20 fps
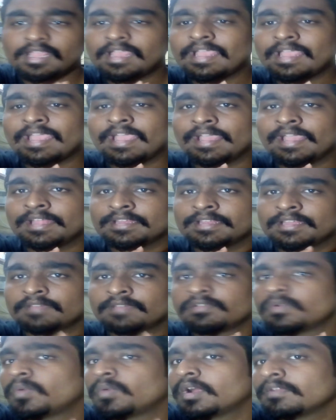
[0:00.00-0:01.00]
and
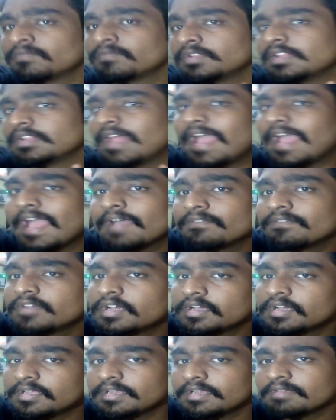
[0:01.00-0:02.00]
everyone will have
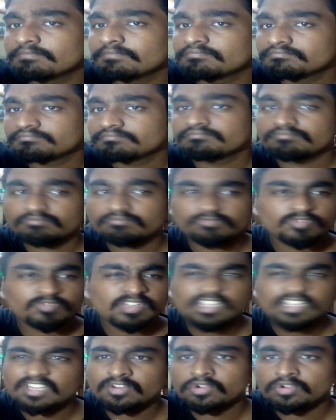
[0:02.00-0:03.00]
a
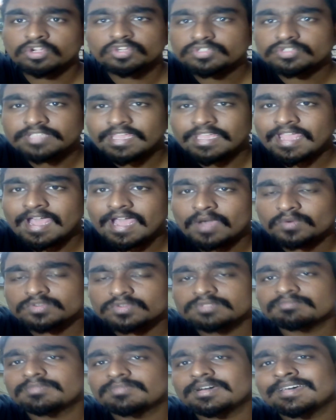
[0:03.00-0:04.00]
good day
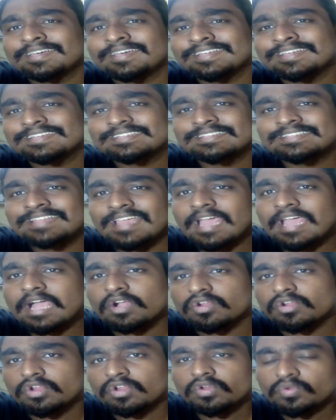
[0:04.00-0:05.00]
out, but they are
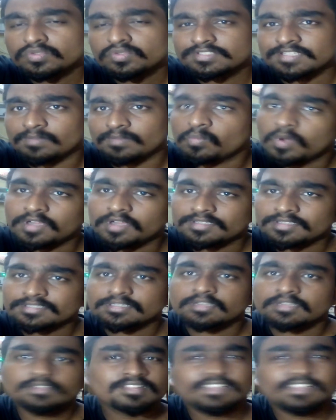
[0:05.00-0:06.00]
going to lose
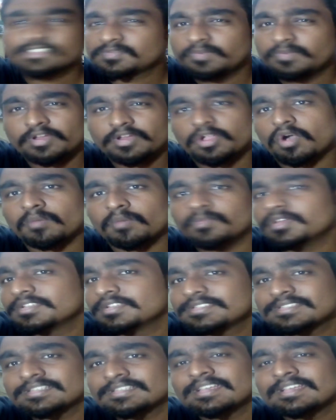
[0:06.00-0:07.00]
someone. That's pretty
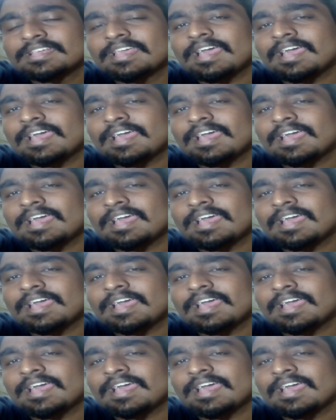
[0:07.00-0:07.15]
obvious.